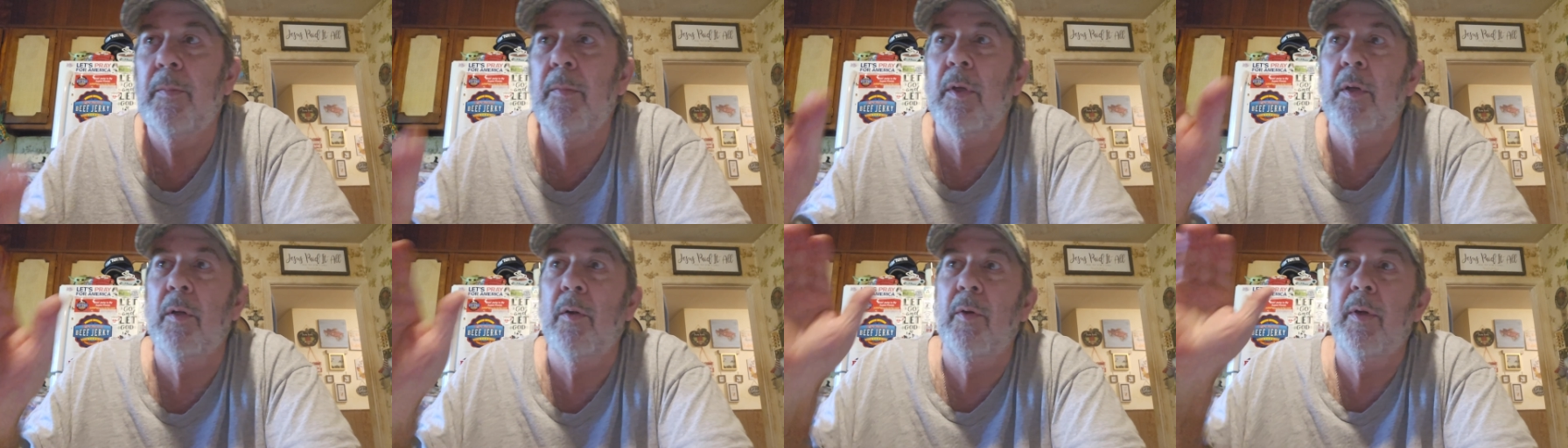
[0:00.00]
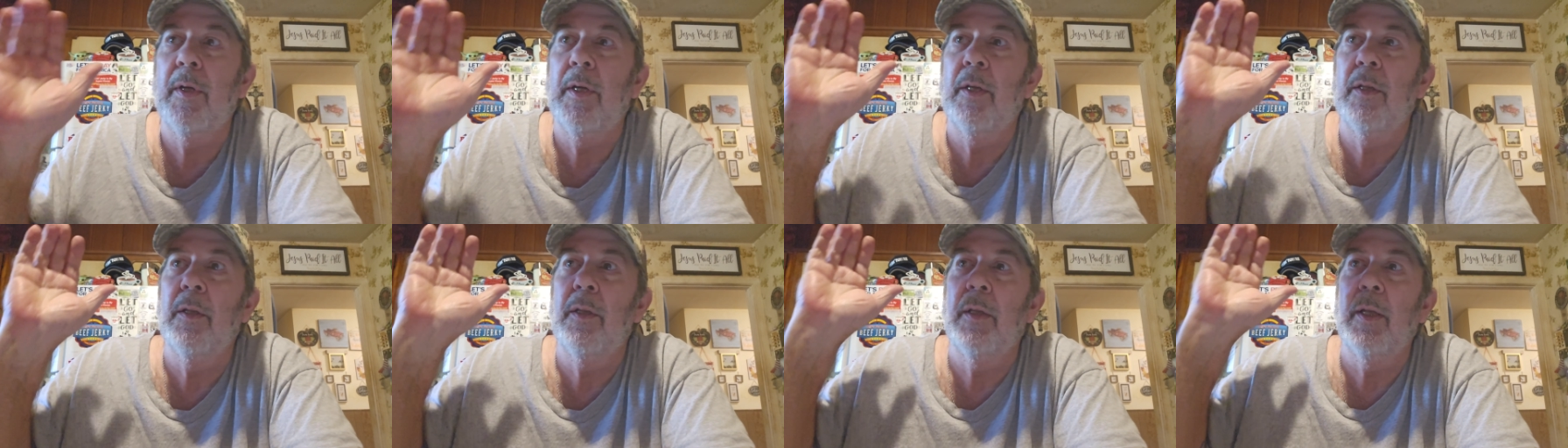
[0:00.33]
you know
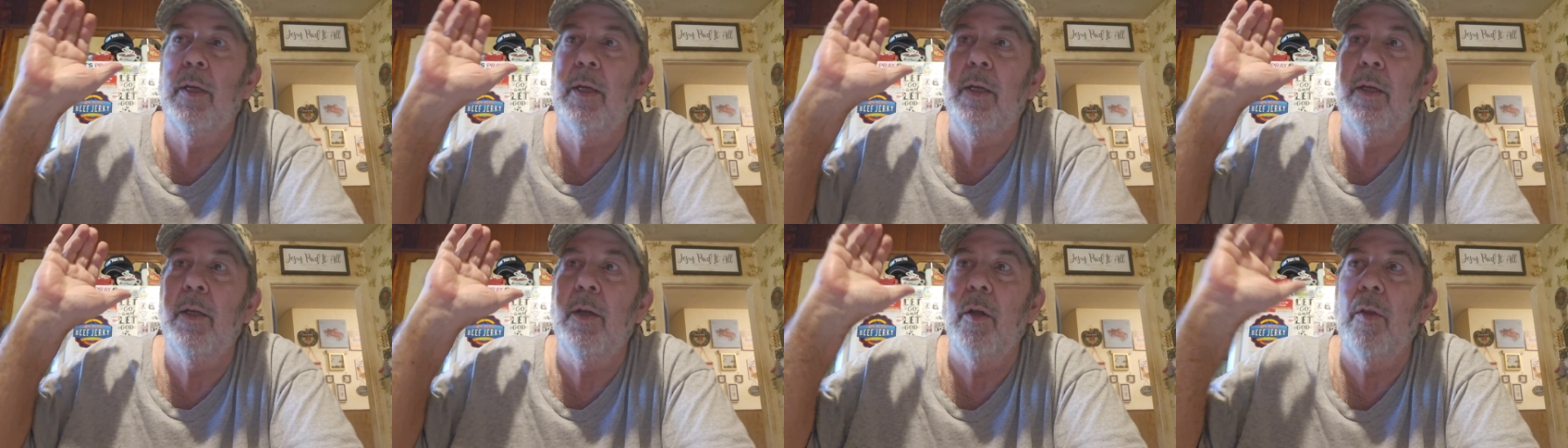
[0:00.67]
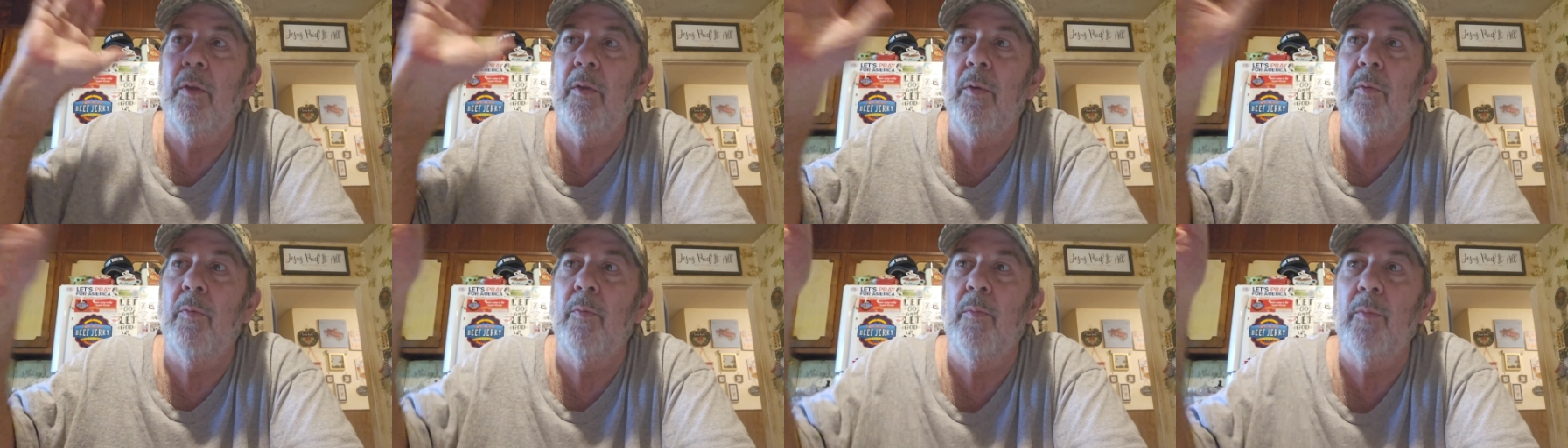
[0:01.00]
hit landed
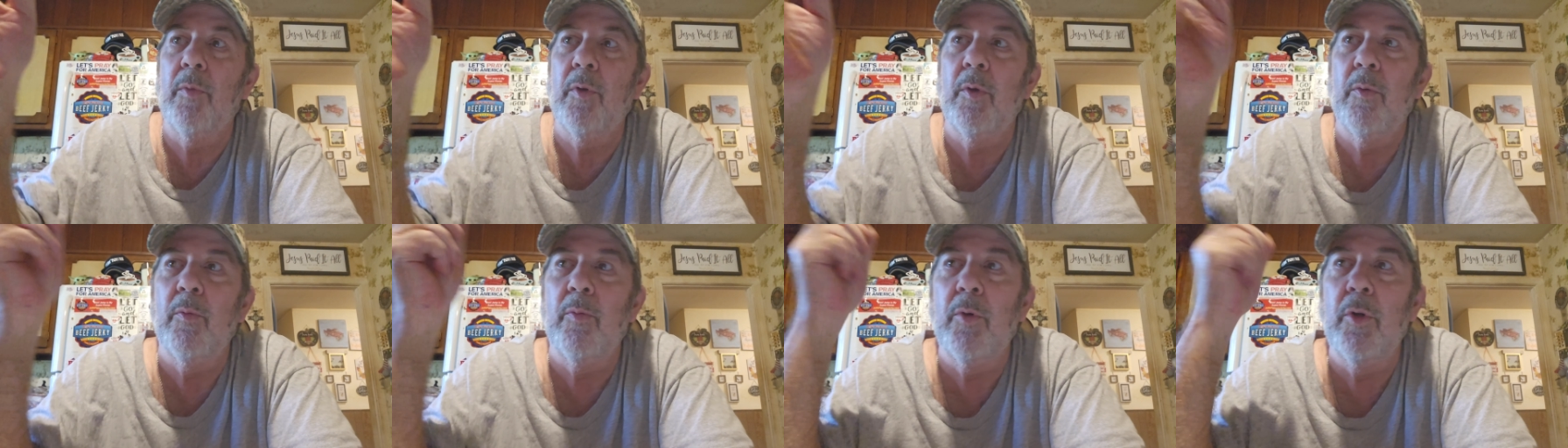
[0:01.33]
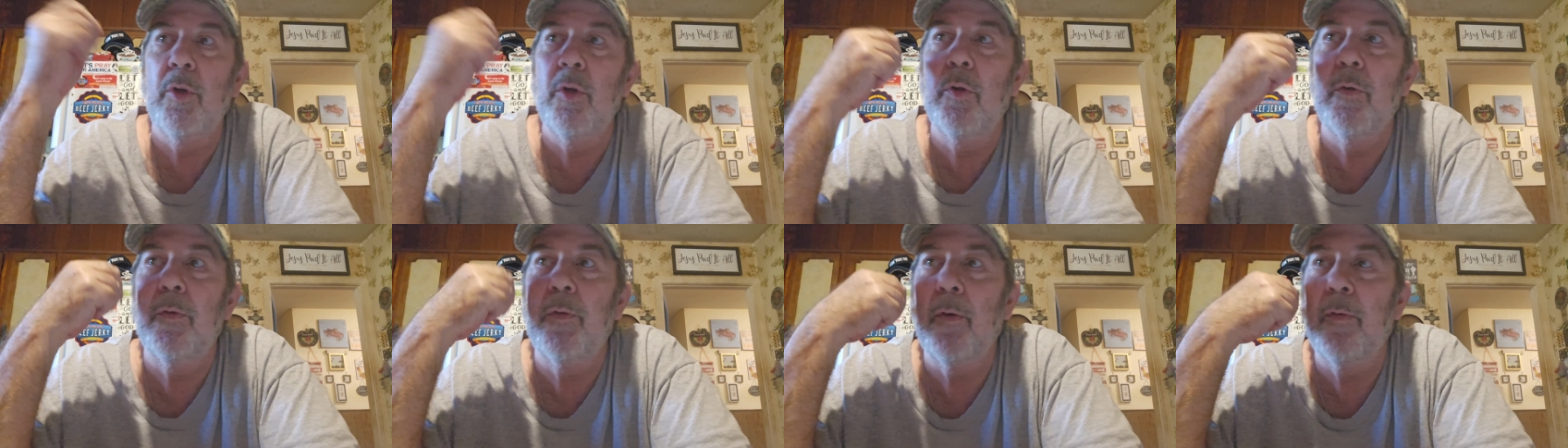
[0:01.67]
on the, the
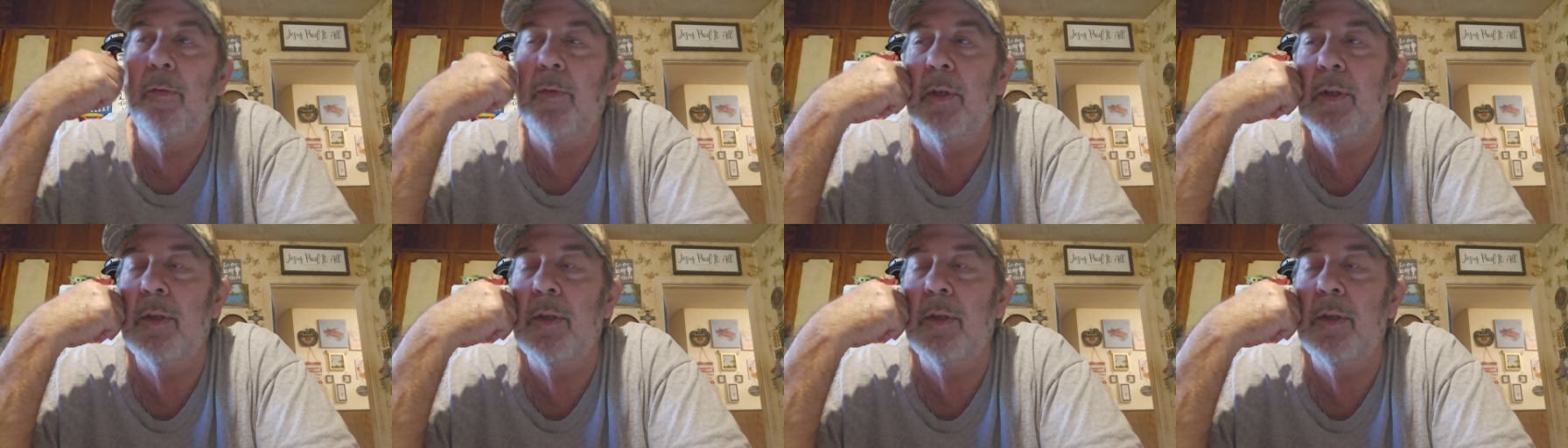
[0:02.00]
roof of